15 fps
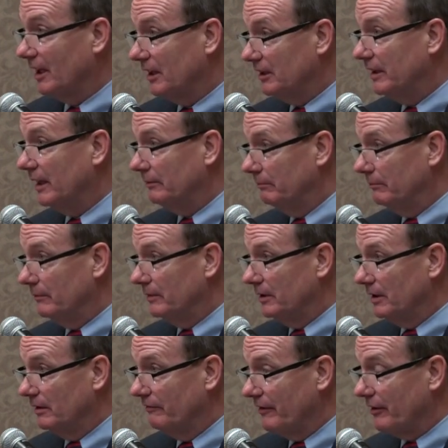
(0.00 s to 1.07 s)
yet
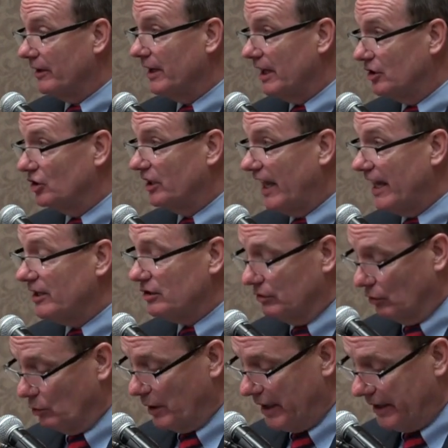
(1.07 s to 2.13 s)
in a very
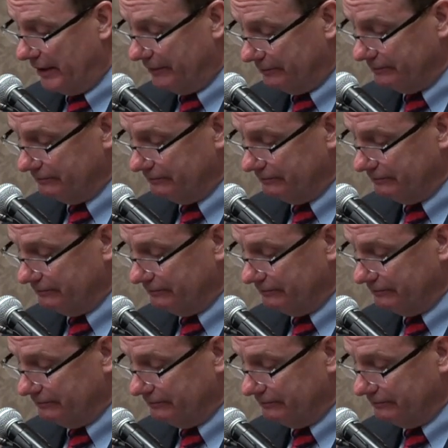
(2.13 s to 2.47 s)
educational way,